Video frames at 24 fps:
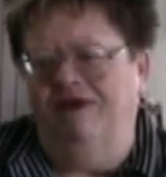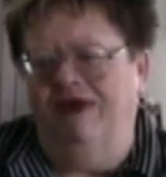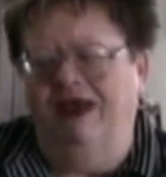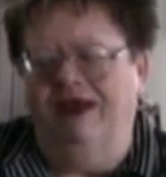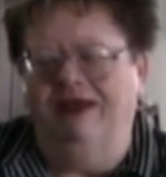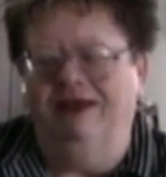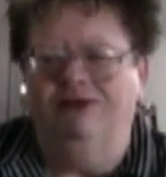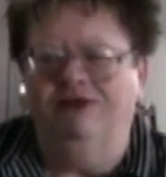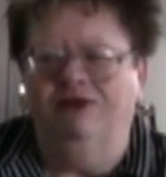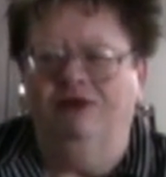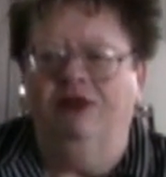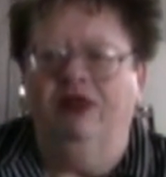
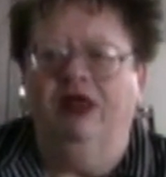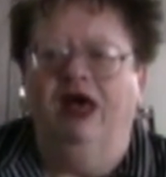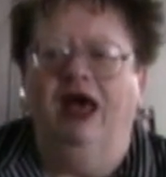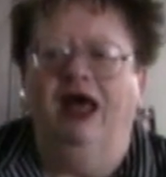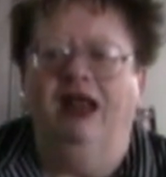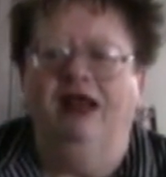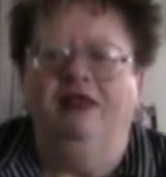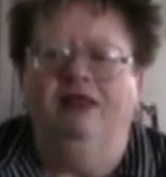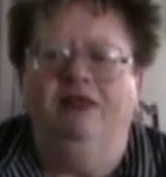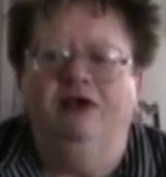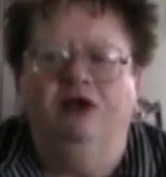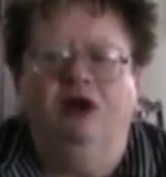I do a
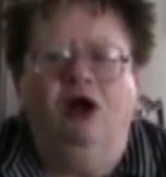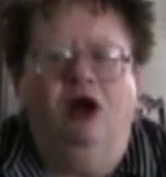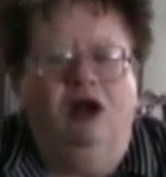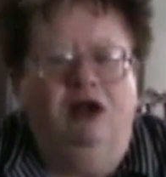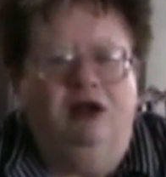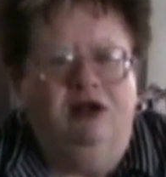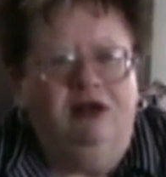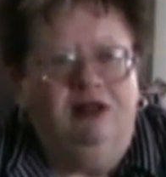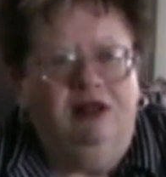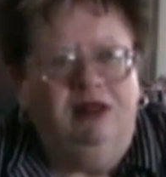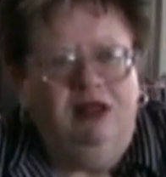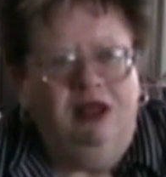lot in the
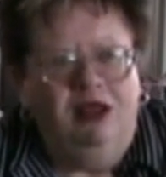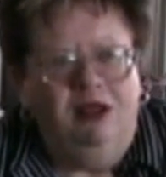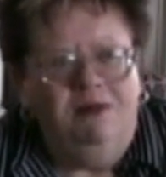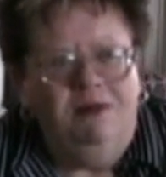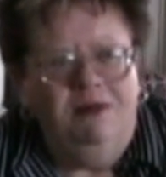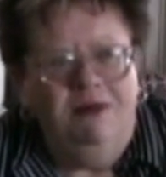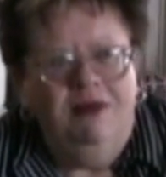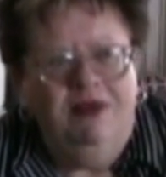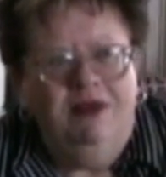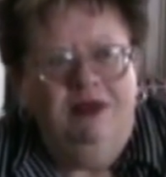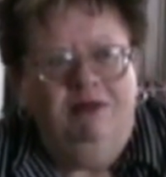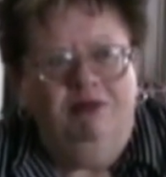garden
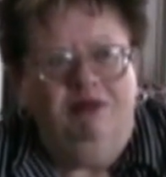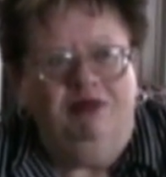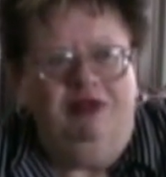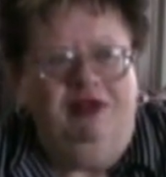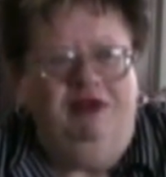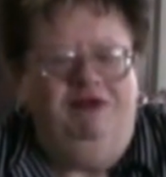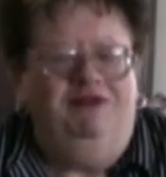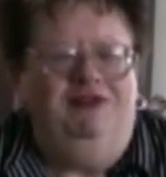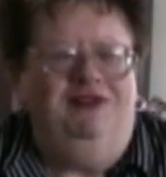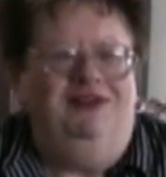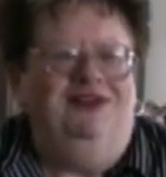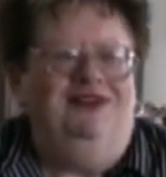club,
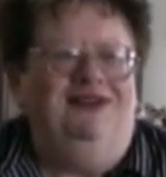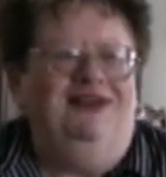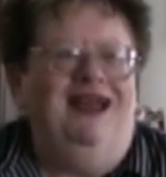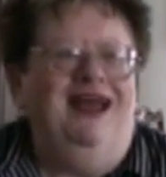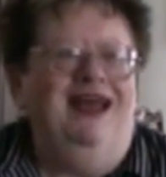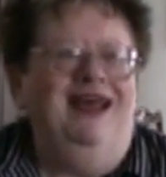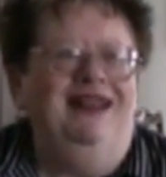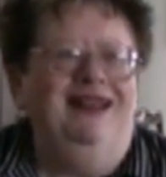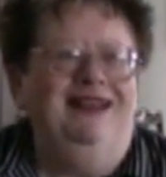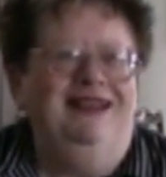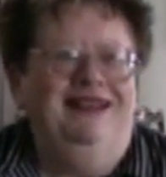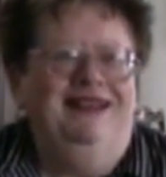believe it or
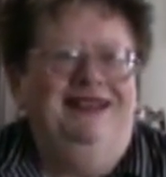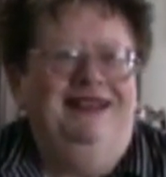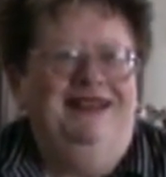not.